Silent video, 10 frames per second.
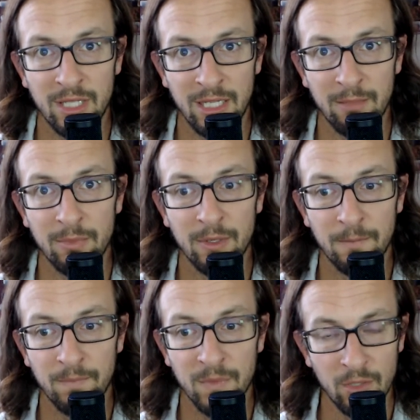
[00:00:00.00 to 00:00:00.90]
keep
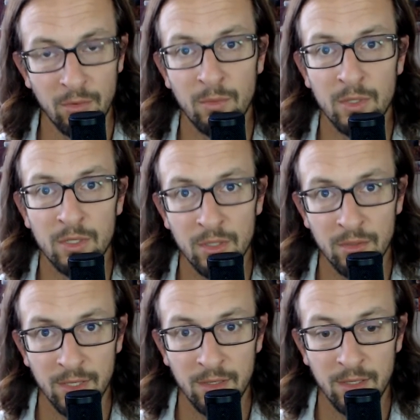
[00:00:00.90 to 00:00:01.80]
doing what you're
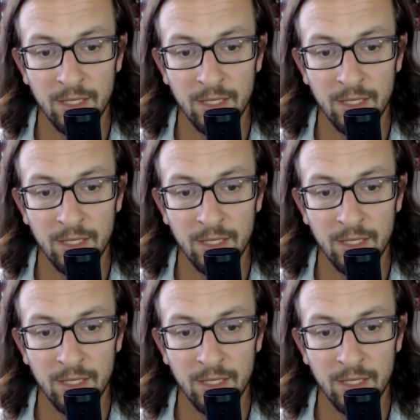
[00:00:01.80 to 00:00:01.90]
doing,